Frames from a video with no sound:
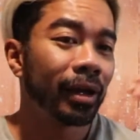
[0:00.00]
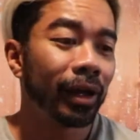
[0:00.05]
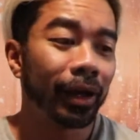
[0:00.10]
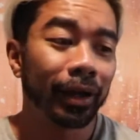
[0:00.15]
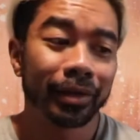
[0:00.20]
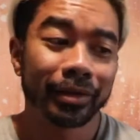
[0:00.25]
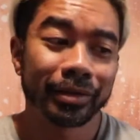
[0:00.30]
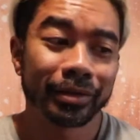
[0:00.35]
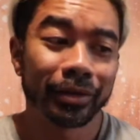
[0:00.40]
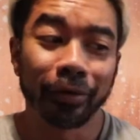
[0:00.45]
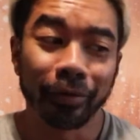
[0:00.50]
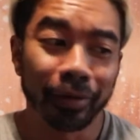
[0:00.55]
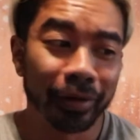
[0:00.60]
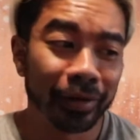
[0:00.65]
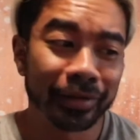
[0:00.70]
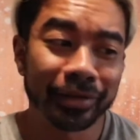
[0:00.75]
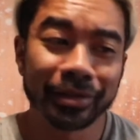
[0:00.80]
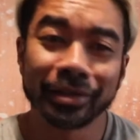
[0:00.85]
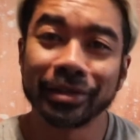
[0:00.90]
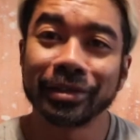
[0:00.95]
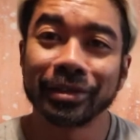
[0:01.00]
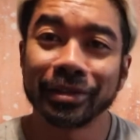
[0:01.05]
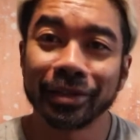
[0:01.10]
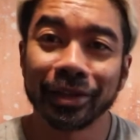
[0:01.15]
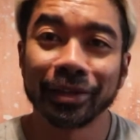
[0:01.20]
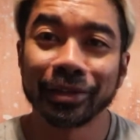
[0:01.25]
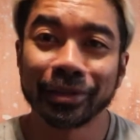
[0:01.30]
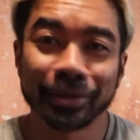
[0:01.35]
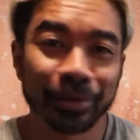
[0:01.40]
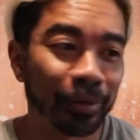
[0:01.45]
and so it's
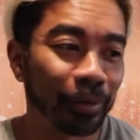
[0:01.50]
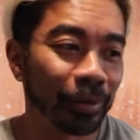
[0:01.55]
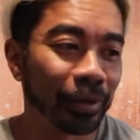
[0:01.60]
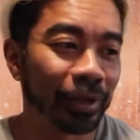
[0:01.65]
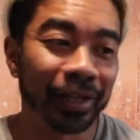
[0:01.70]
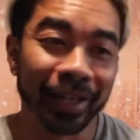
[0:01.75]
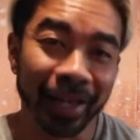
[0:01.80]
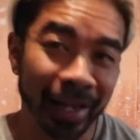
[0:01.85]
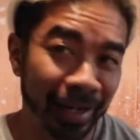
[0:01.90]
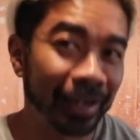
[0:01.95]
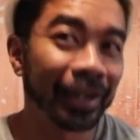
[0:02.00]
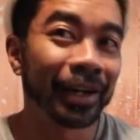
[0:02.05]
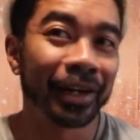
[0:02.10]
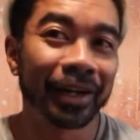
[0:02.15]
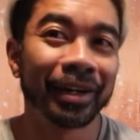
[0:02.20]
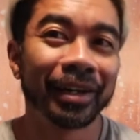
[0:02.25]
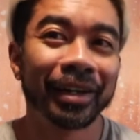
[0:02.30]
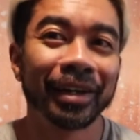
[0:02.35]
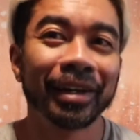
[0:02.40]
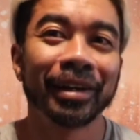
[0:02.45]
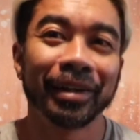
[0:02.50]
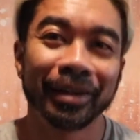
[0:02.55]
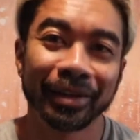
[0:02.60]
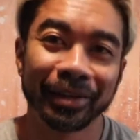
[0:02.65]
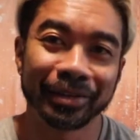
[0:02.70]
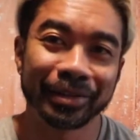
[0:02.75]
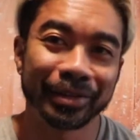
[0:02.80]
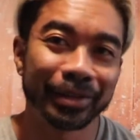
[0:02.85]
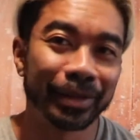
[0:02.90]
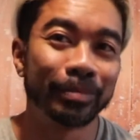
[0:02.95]
it's totally like
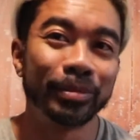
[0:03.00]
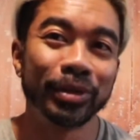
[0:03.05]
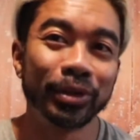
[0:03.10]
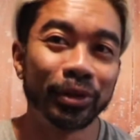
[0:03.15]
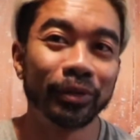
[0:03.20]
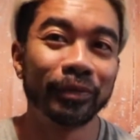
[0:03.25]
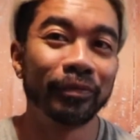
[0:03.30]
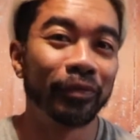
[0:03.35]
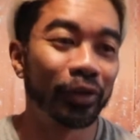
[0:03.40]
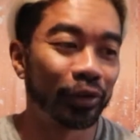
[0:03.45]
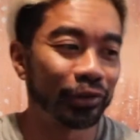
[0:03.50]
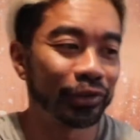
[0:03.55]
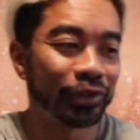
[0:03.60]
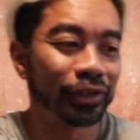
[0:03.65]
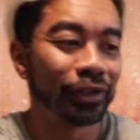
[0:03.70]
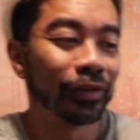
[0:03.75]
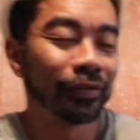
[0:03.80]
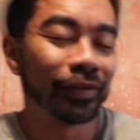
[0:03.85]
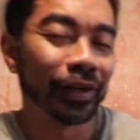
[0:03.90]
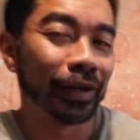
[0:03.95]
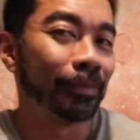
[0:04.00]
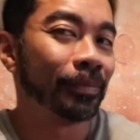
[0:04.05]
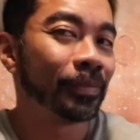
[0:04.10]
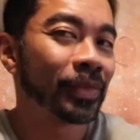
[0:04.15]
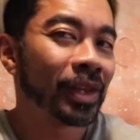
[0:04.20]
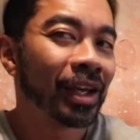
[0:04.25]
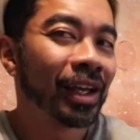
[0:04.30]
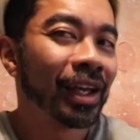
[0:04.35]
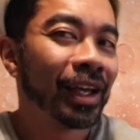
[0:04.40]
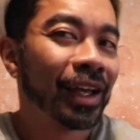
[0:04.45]
a subdued version of him
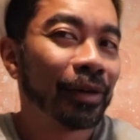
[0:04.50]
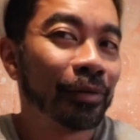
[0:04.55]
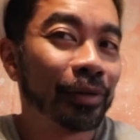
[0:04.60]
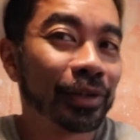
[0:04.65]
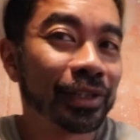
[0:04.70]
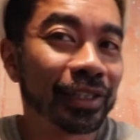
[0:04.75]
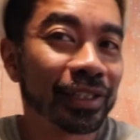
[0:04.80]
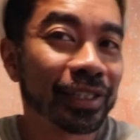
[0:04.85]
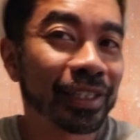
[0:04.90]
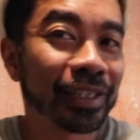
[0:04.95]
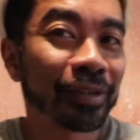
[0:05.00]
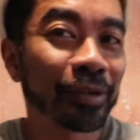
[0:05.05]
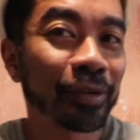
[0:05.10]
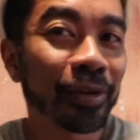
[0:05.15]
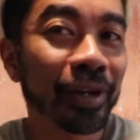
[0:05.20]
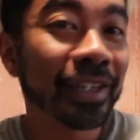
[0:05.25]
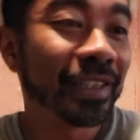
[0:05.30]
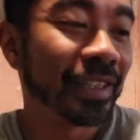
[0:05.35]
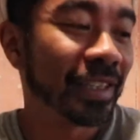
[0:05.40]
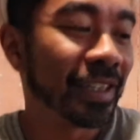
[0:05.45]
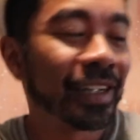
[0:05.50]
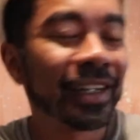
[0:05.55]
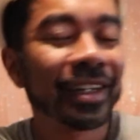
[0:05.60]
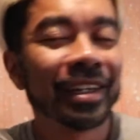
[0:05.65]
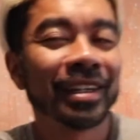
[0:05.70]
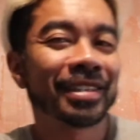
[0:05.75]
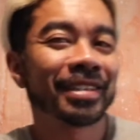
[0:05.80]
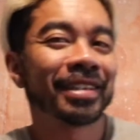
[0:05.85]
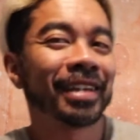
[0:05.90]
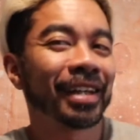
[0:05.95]
which is crazy
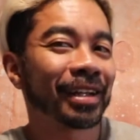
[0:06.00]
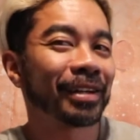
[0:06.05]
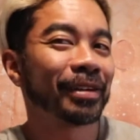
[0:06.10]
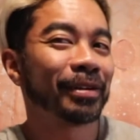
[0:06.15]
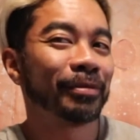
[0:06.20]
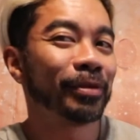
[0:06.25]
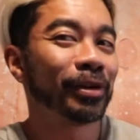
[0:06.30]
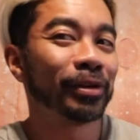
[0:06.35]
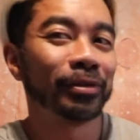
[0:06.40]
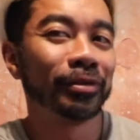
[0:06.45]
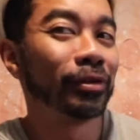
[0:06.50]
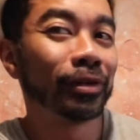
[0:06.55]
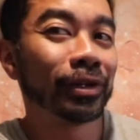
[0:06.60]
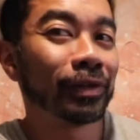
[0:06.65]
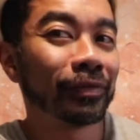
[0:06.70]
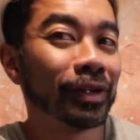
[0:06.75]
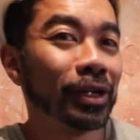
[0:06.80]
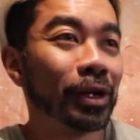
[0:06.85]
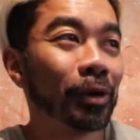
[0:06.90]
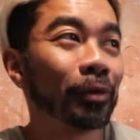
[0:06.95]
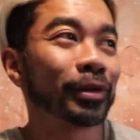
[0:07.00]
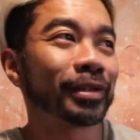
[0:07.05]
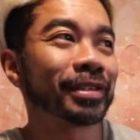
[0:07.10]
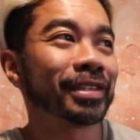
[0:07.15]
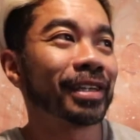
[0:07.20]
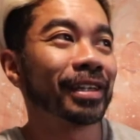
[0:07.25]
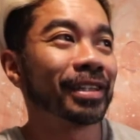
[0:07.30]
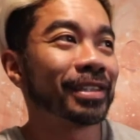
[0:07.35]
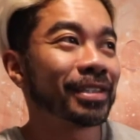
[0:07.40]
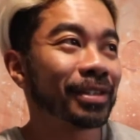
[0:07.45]
it's like weird you don't even
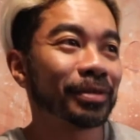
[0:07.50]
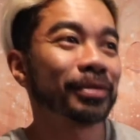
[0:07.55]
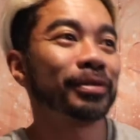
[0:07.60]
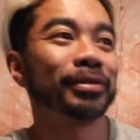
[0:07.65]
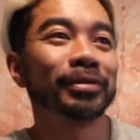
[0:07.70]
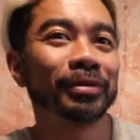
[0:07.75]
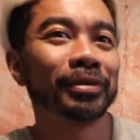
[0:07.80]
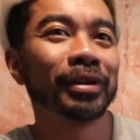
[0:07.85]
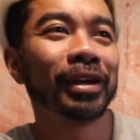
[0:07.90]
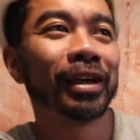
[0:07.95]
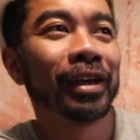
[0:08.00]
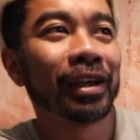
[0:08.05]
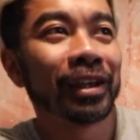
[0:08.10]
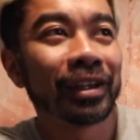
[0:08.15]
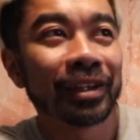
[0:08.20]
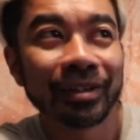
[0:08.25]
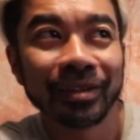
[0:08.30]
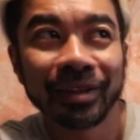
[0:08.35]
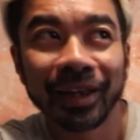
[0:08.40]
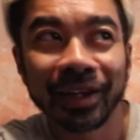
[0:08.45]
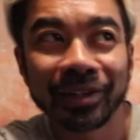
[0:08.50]
notice it until you you